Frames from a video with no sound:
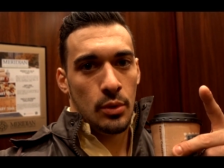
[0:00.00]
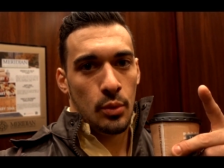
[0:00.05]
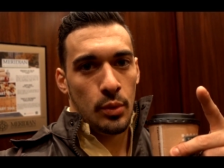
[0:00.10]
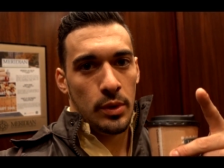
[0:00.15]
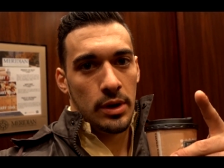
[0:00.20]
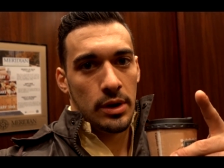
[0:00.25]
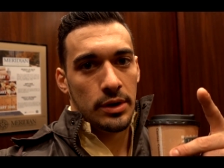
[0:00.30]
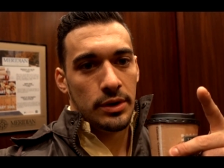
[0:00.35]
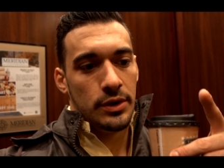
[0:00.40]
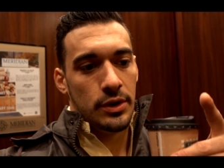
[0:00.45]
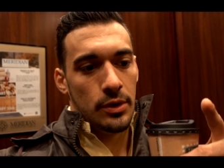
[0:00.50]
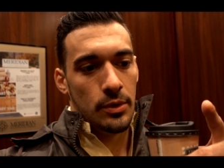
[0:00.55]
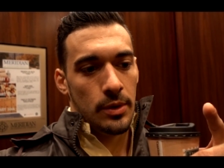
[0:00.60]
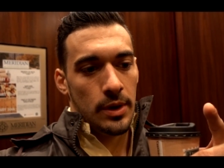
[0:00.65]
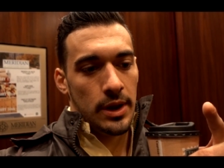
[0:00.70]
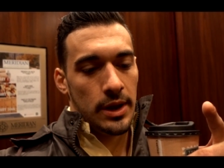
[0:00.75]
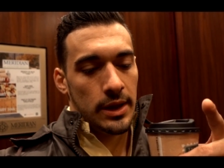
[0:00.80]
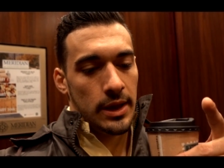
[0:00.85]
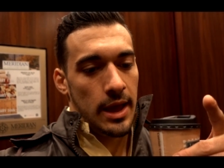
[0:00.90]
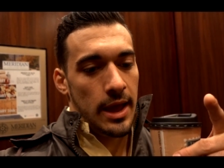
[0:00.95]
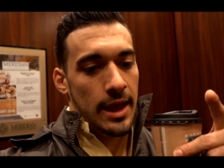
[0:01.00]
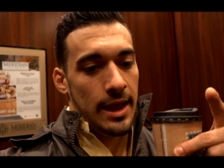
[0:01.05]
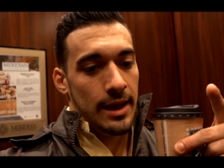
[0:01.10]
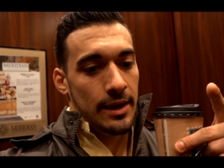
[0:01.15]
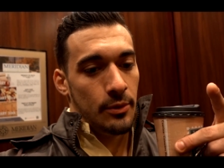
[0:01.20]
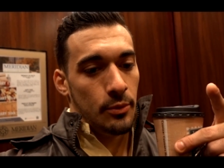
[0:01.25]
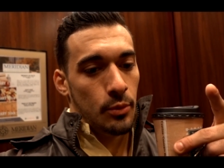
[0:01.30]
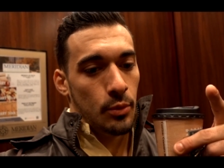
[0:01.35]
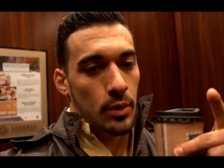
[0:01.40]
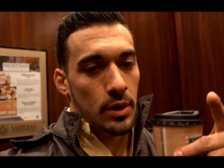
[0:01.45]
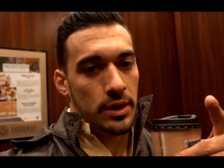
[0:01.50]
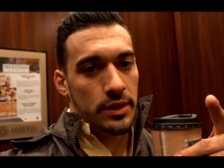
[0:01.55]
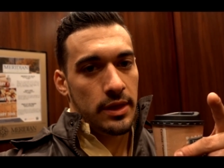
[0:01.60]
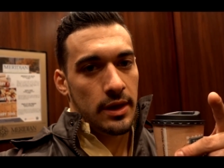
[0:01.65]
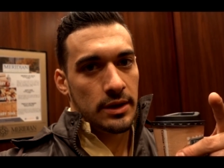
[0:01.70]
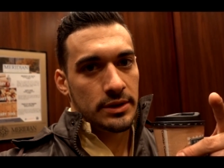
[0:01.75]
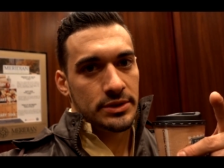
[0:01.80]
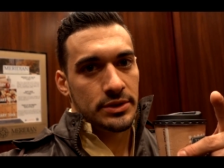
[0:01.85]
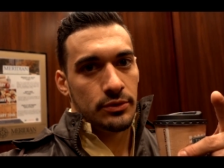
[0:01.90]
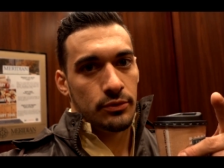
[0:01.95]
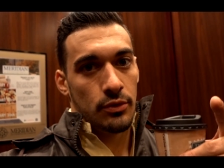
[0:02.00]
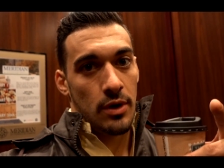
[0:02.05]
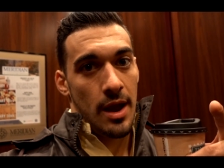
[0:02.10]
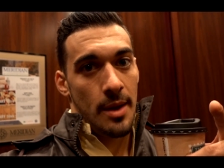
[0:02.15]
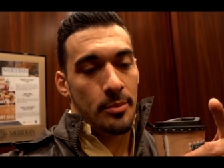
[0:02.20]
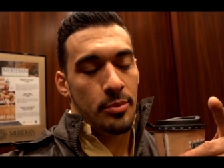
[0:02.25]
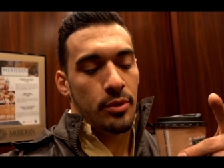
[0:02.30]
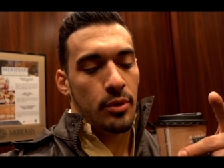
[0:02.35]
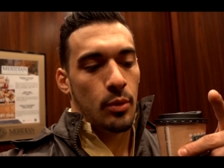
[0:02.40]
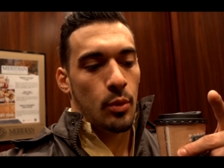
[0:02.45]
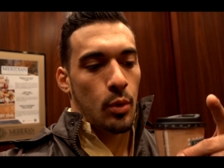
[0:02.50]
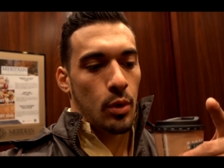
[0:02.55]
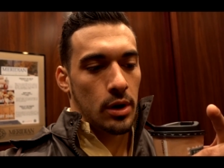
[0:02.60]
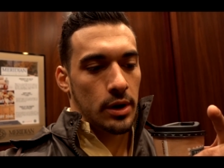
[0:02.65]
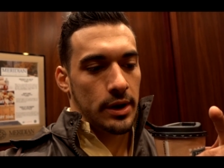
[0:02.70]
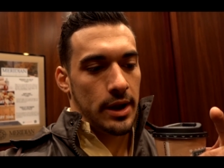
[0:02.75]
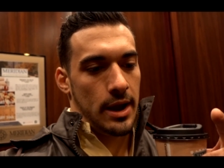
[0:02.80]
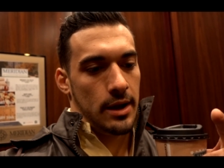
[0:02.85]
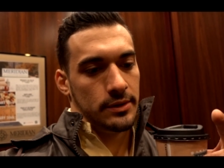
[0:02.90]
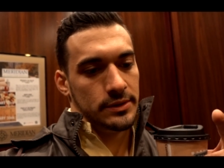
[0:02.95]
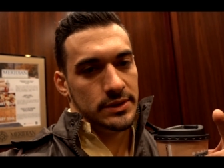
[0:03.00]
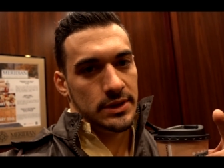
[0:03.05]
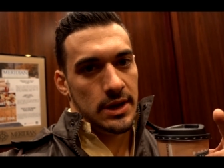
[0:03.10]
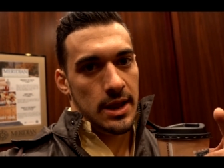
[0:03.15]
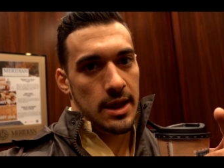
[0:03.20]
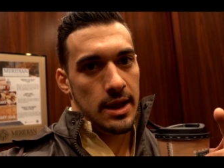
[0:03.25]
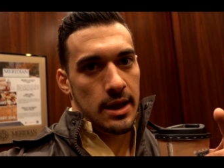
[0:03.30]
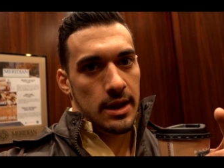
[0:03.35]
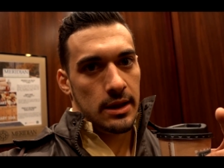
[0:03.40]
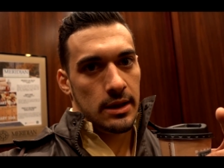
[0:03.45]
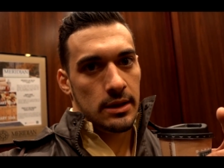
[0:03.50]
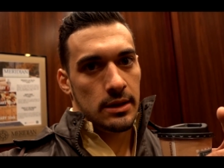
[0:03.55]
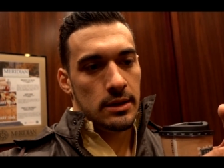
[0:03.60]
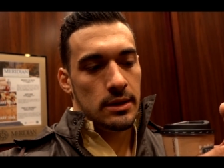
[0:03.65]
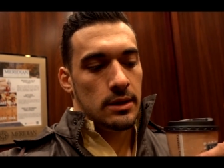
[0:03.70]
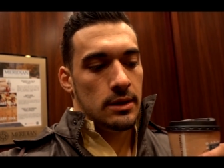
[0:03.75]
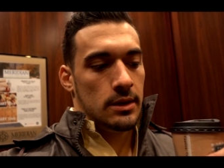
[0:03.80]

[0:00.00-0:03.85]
We are doing a 1,000 rep workout today.